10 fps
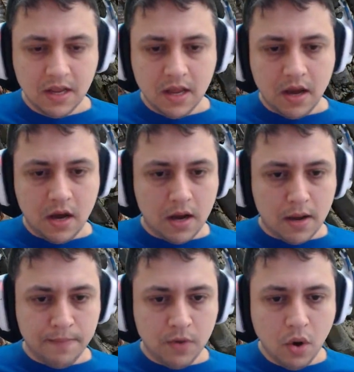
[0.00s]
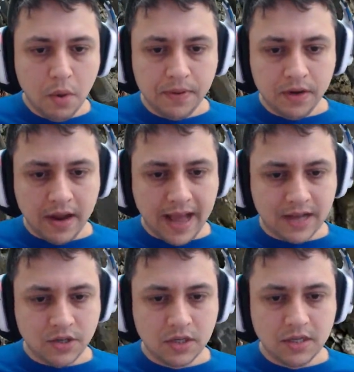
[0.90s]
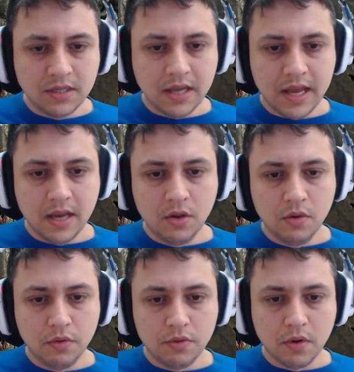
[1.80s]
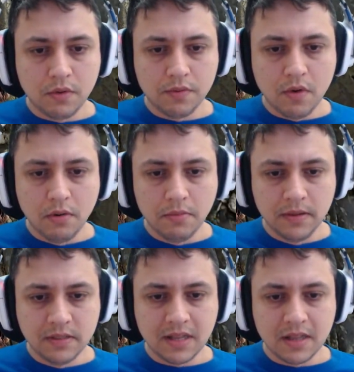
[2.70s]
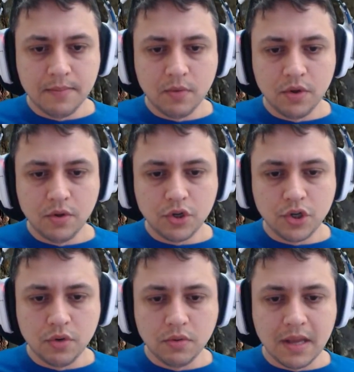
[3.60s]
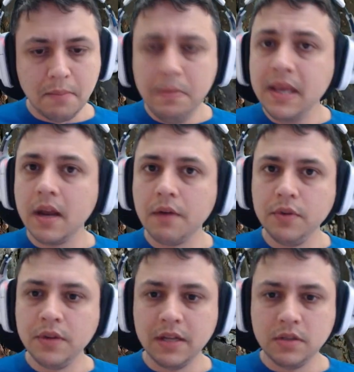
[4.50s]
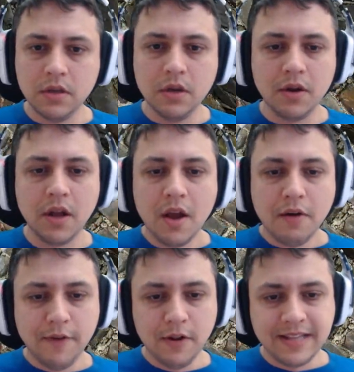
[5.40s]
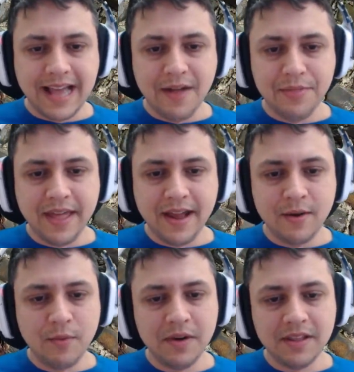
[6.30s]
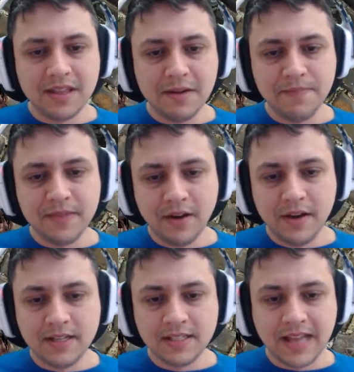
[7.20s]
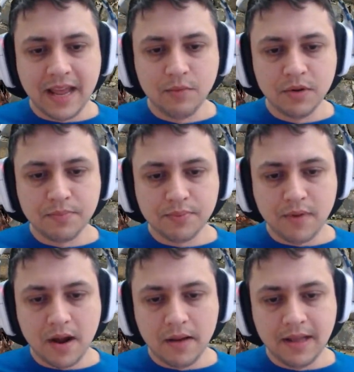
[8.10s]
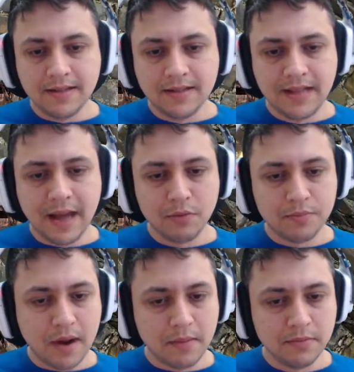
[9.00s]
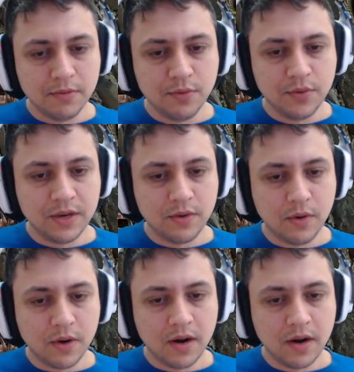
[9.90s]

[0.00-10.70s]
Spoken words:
You open your hatches and you throw throwables at them, or you shoot them. Be careful not to fall down there with them, as they would that would probably ruin your